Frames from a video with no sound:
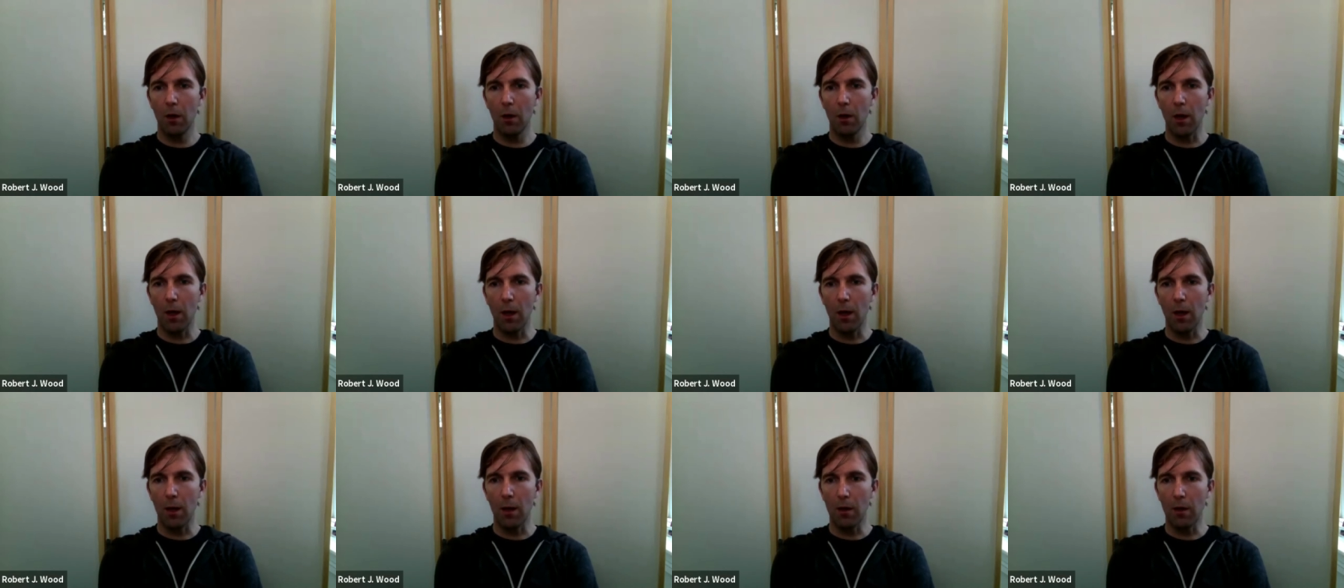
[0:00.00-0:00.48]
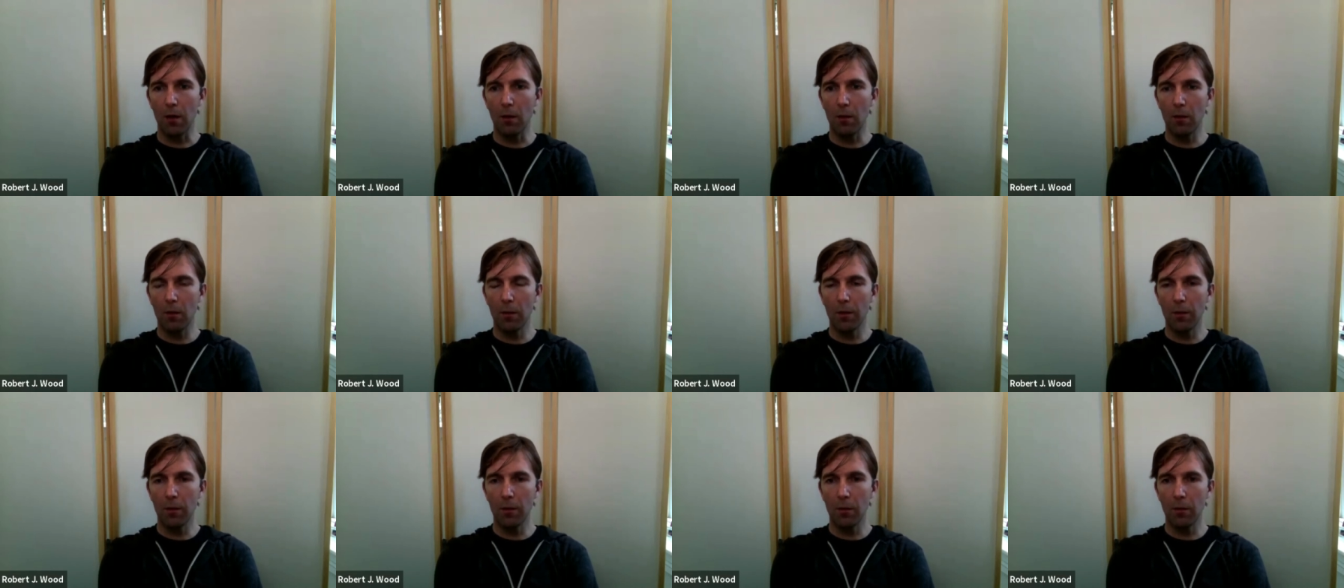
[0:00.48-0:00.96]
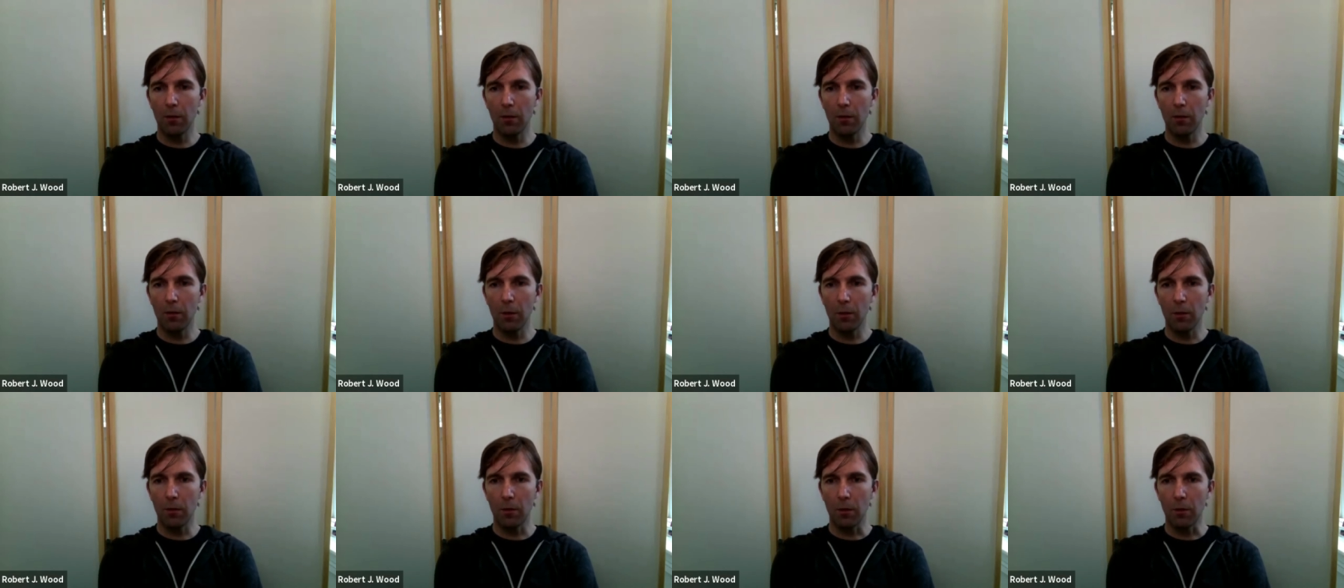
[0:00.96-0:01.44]
uh, you
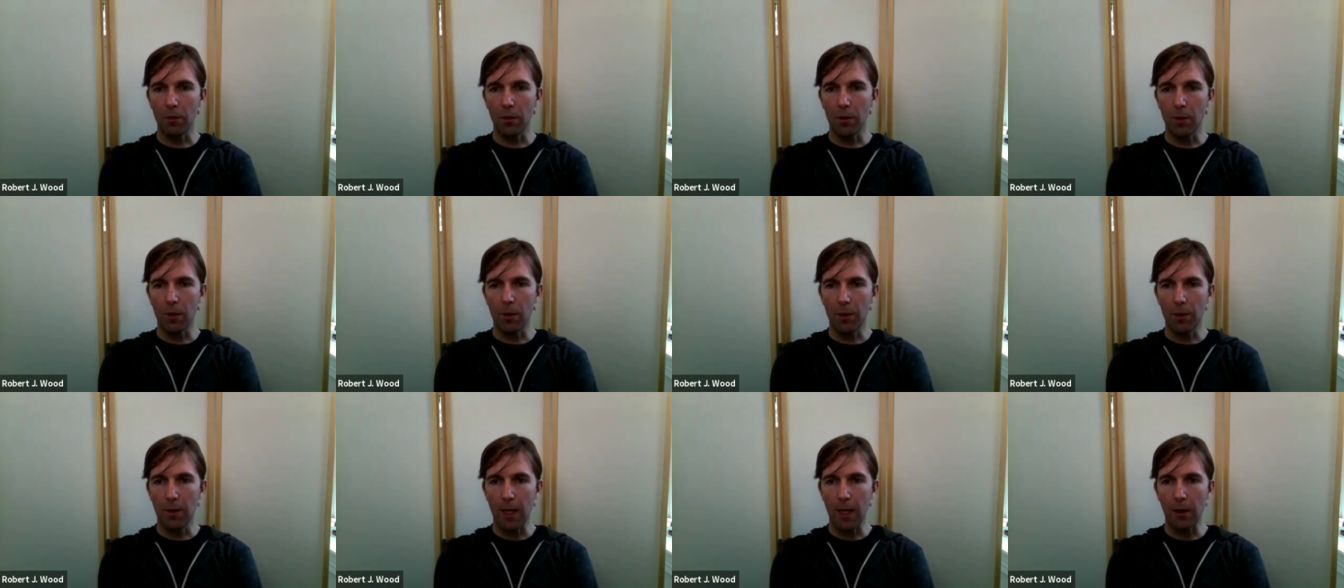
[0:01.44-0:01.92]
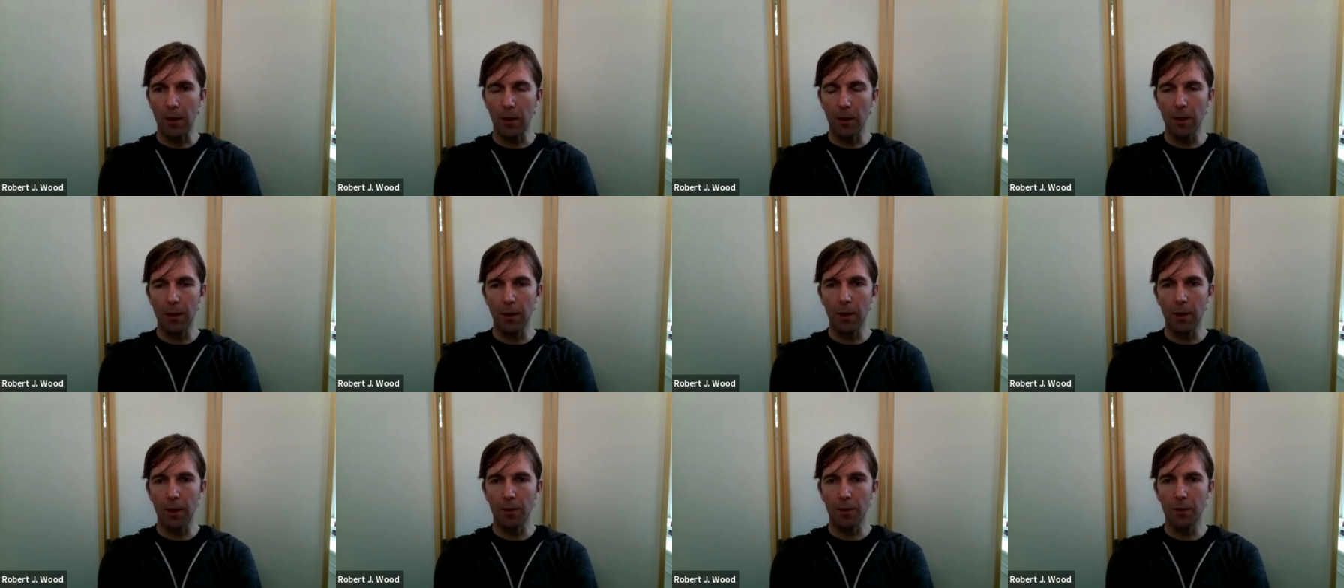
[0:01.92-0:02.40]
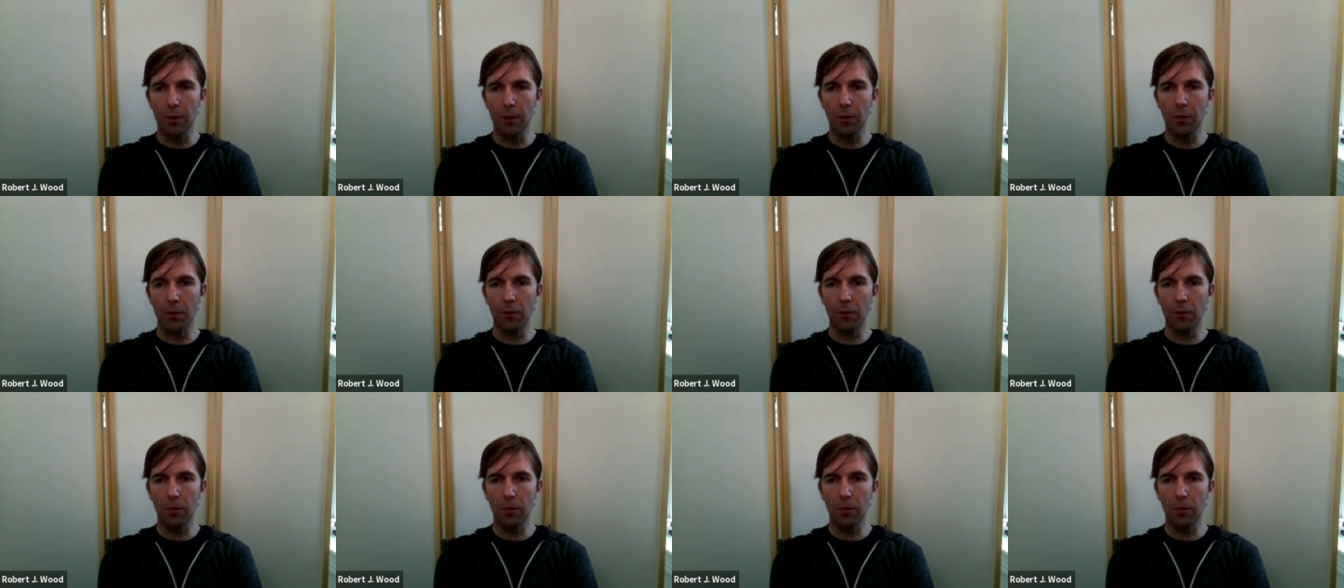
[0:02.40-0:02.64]
know, delicate,